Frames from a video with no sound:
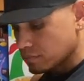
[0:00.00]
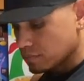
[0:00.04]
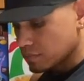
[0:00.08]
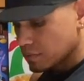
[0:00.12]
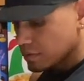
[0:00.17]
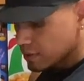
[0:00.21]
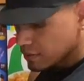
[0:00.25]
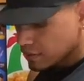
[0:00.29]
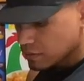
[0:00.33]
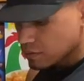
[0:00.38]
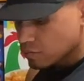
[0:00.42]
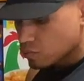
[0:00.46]

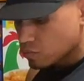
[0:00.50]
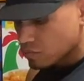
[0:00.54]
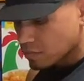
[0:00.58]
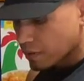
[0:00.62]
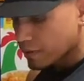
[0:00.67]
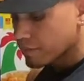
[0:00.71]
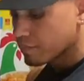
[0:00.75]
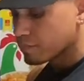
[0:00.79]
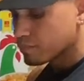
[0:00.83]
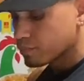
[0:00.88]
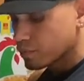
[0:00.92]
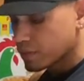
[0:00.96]
Needs to
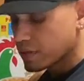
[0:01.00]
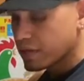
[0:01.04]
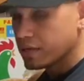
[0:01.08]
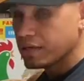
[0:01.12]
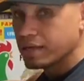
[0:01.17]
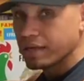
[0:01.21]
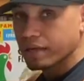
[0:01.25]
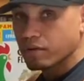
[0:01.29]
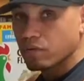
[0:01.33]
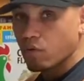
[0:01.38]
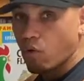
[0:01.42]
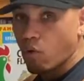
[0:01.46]
like pretty
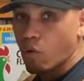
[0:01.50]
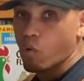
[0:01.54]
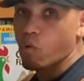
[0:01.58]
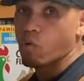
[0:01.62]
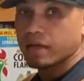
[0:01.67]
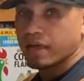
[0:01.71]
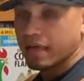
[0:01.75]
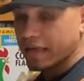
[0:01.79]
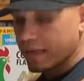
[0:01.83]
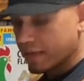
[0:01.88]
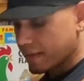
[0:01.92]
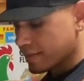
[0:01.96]
get
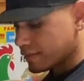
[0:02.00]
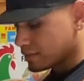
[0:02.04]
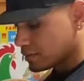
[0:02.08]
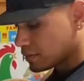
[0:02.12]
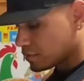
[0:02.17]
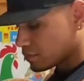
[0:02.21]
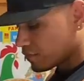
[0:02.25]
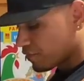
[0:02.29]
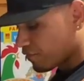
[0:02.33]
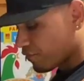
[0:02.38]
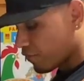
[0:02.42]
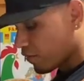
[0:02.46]
cool and
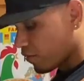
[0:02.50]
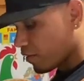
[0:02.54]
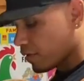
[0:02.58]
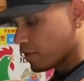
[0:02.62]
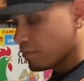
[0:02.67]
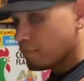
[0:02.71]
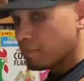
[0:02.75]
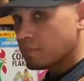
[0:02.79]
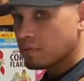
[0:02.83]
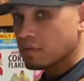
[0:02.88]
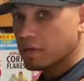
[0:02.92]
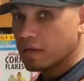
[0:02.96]

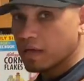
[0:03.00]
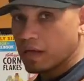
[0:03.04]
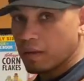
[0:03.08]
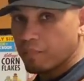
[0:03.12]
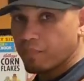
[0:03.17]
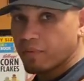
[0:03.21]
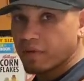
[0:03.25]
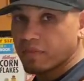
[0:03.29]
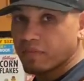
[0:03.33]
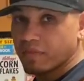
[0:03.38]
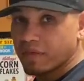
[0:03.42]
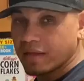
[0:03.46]
firm
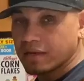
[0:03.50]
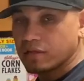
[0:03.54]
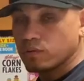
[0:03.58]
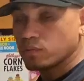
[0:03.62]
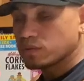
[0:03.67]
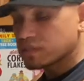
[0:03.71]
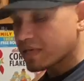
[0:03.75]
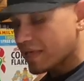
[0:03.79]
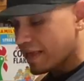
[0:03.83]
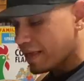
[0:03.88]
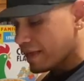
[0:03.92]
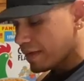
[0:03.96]
up and then you
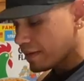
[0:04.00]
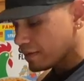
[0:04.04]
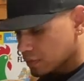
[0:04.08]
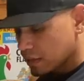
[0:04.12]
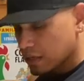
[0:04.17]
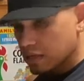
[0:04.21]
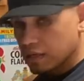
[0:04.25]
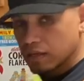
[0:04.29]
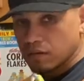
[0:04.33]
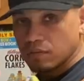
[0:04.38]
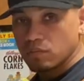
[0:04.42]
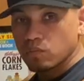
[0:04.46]
take it
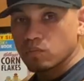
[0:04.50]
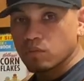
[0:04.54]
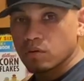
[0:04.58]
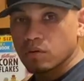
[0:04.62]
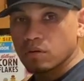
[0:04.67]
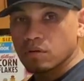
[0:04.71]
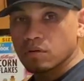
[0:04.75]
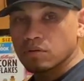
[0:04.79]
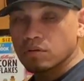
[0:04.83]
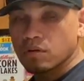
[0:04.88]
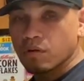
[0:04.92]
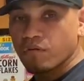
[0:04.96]
and
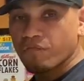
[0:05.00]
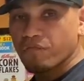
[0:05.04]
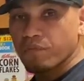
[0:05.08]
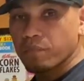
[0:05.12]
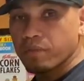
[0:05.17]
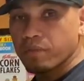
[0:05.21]
we'll go from